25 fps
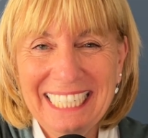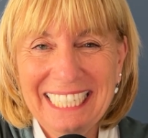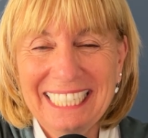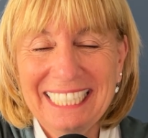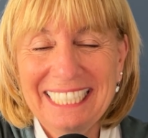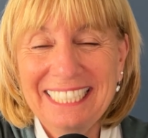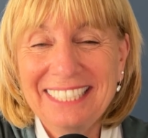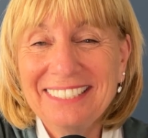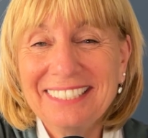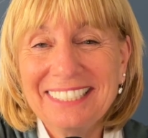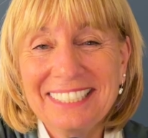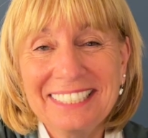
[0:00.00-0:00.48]

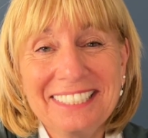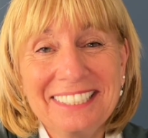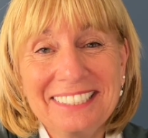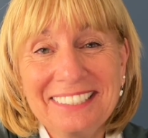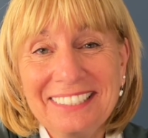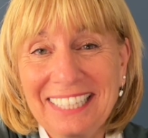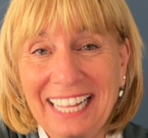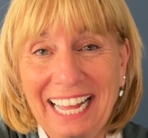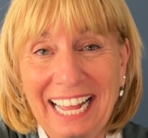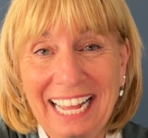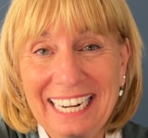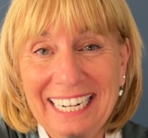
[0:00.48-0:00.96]
You can do
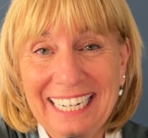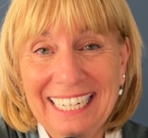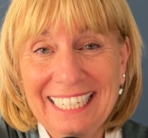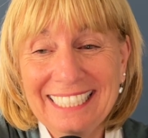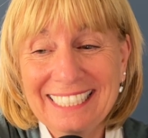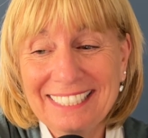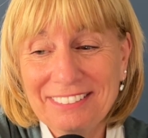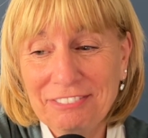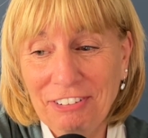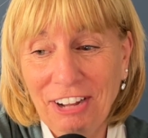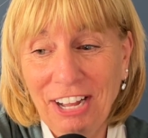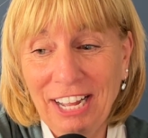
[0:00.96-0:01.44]
that.
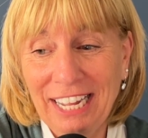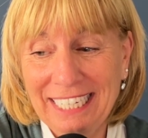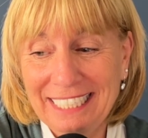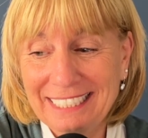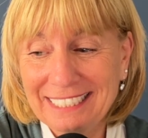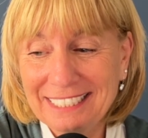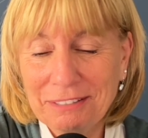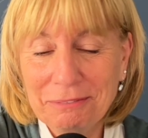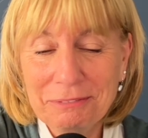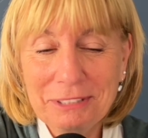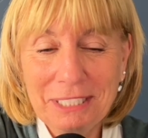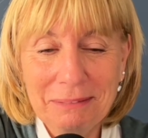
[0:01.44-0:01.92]
It's fine.
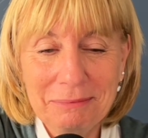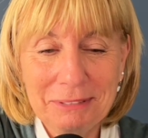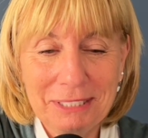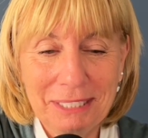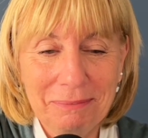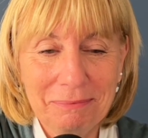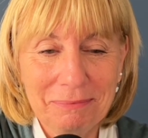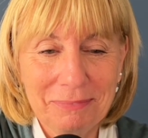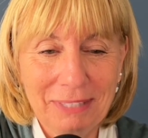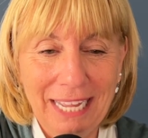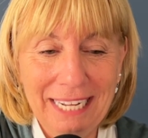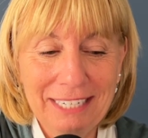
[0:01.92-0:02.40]
Sometimes
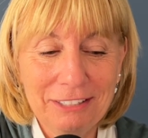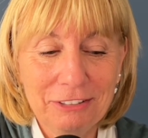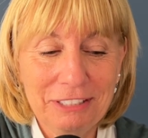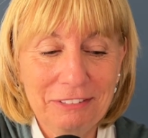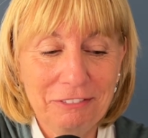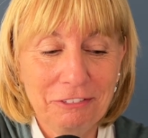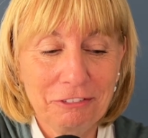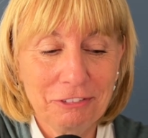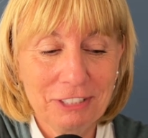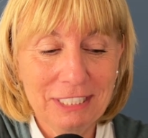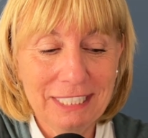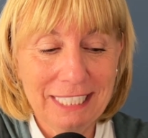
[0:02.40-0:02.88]
I don't
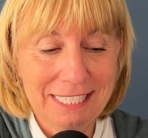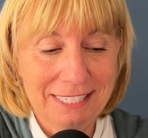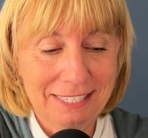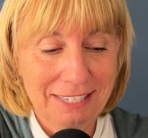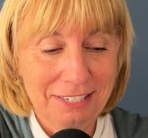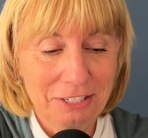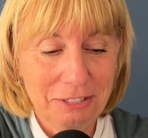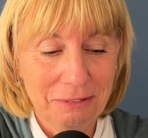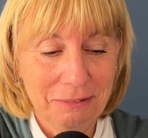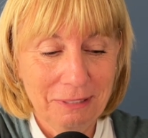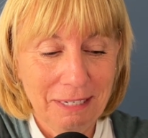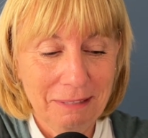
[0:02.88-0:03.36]
even realize I
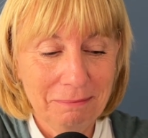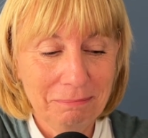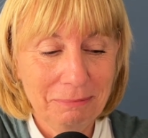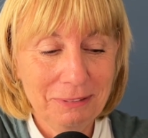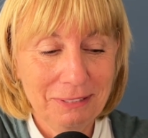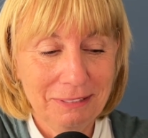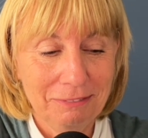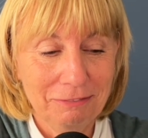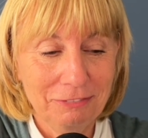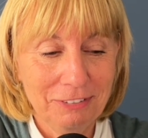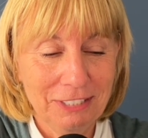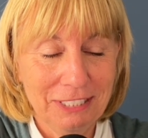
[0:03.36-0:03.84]
do it. I
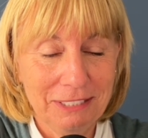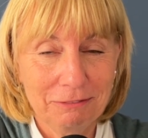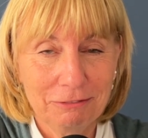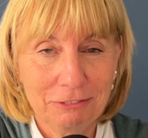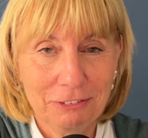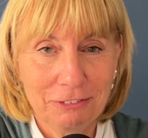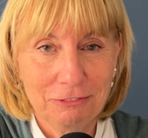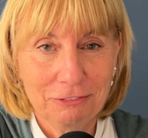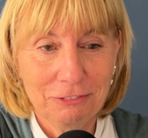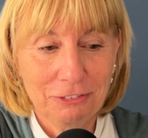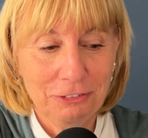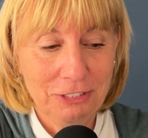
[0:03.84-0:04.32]
put
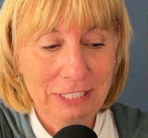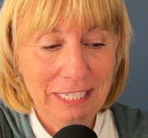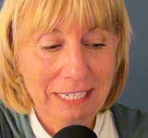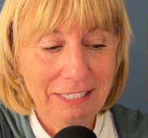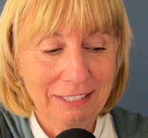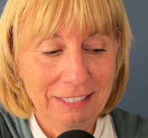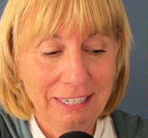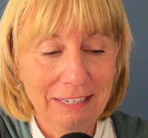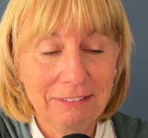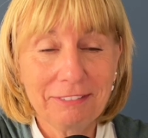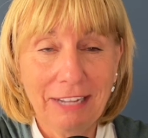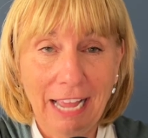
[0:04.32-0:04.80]
the phone down
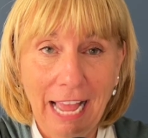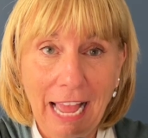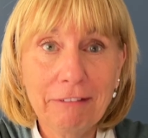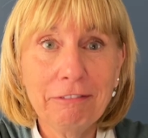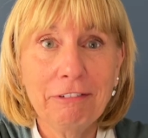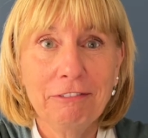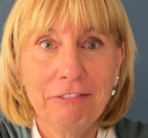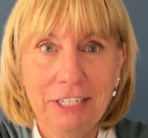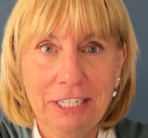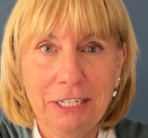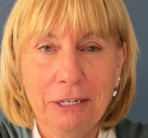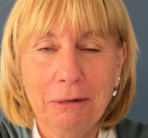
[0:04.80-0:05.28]
and I have a
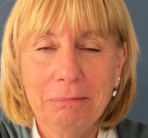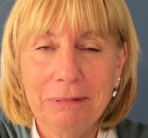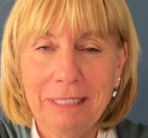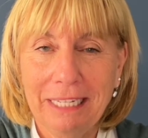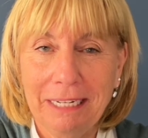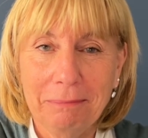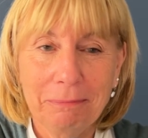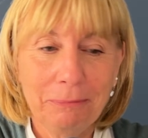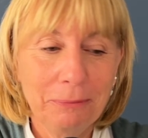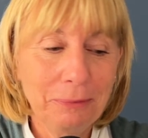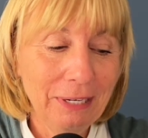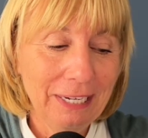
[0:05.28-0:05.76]
video
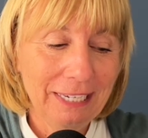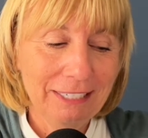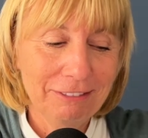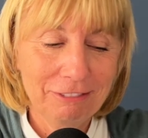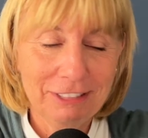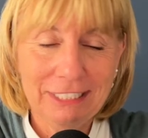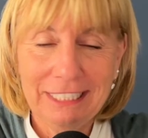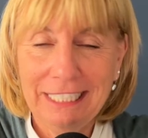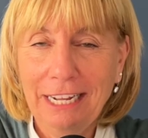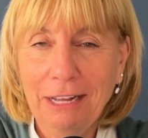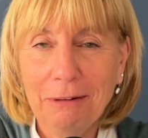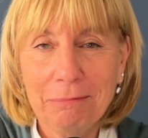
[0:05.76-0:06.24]
playing. Boy, I
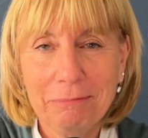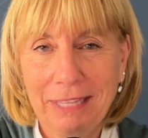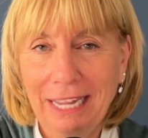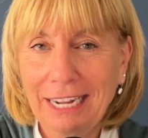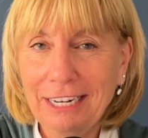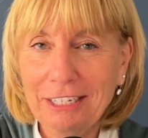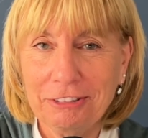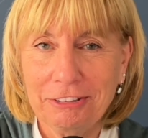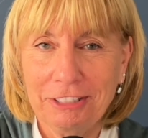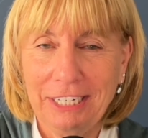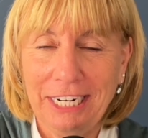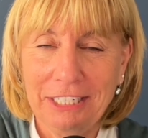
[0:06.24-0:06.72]
really helped
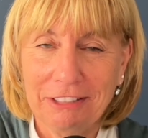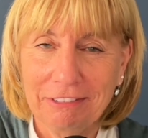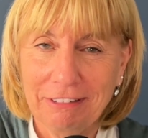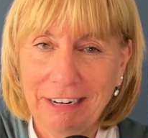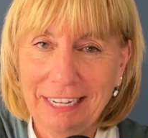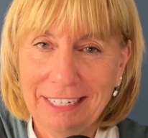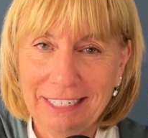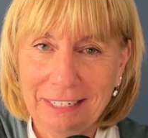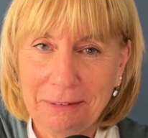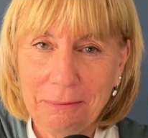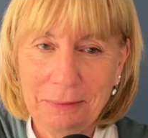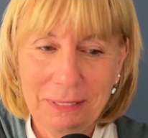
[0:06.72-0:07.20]
that creator
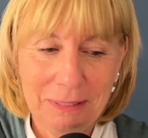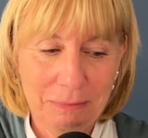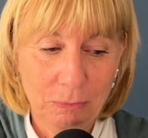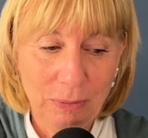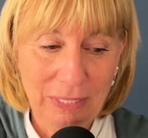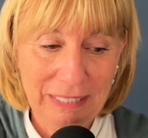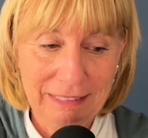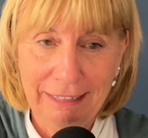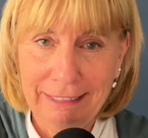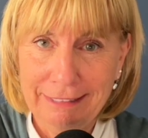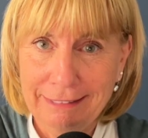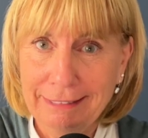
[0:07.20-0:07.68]
out. It
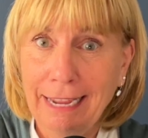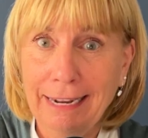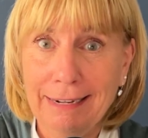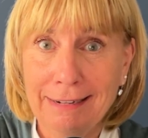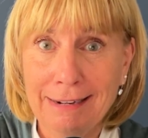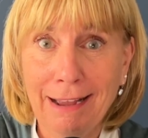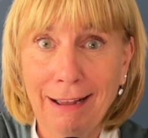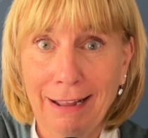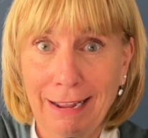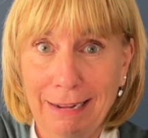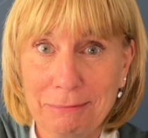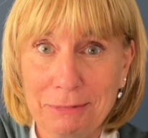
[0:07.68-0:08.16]
went like 10
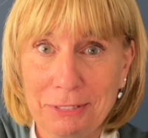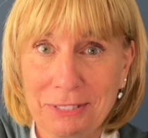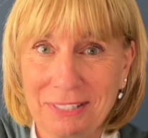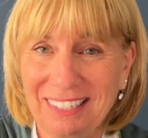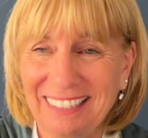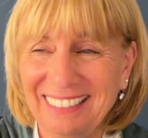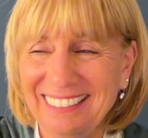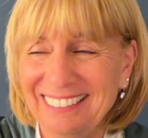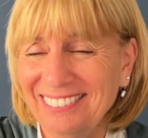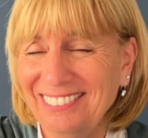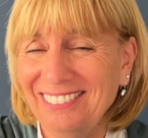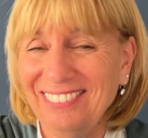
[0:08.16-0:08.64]
times
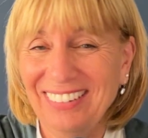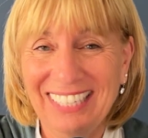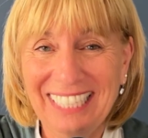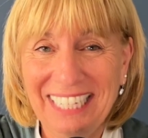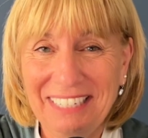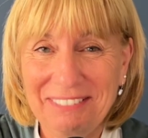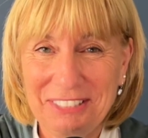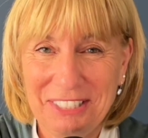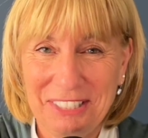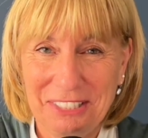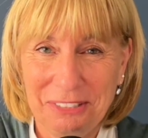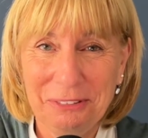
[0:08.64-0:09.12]
while I
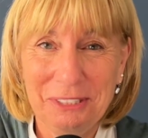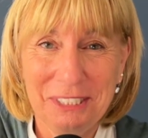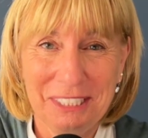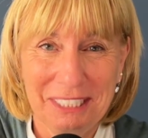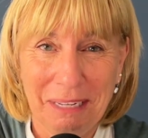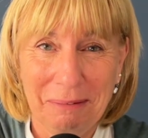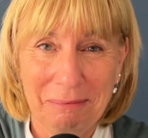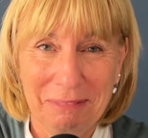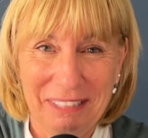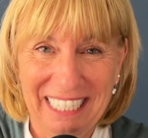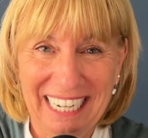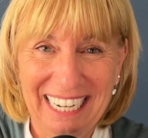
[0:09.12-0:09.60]
was doing
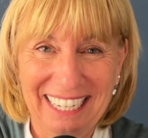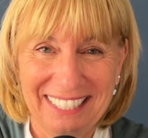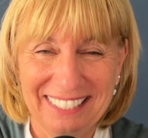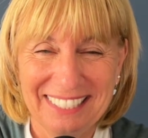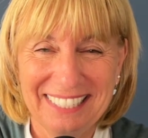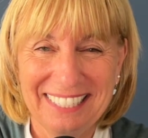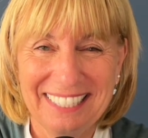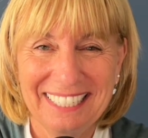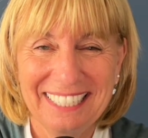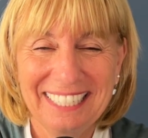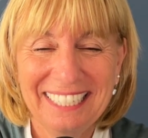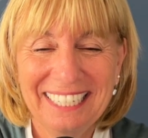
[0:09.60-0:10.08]
something
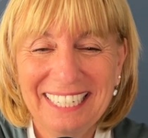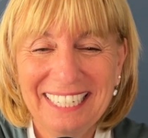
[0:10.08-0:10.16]
else.